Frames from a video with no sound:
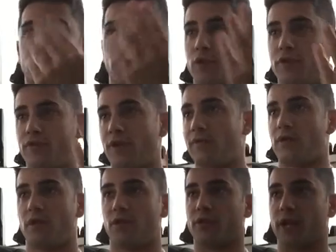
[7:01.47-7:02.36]

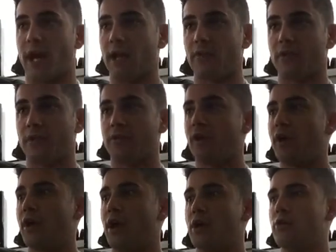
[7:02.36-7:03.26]
2,700 calories
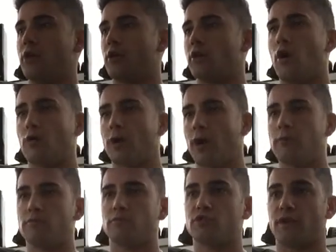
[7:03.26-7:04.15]
and you're like,
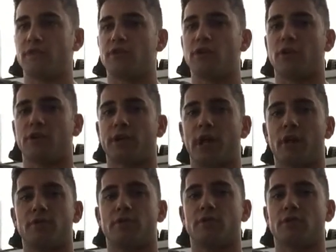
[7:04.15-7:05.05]
okay, 1,700
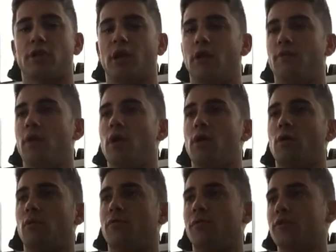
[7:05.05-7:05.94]
calories, here we come.
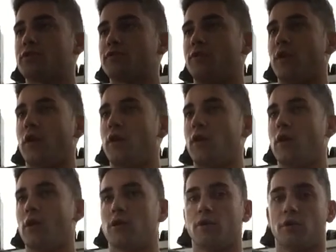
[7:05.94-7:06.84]
Well, first of
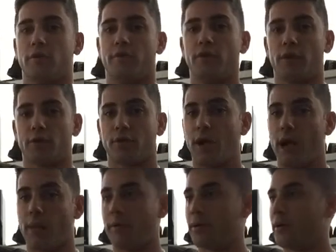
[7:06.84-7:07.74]
all, you're gonna feel like
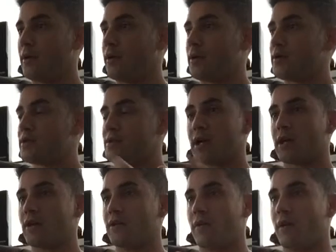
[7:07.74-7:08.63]
crap.
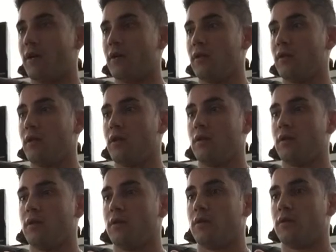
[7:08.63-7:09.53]
Second of all,
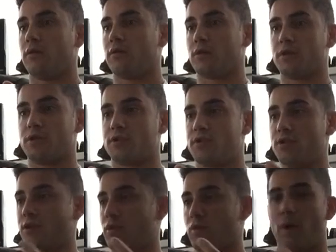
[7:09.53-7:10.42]
you're
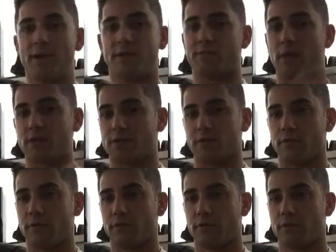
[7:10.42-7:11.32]
gonna waste
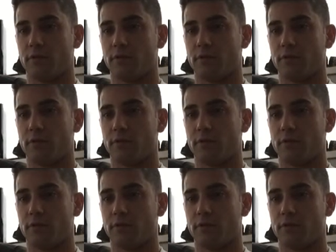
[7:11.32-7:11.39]
muscle,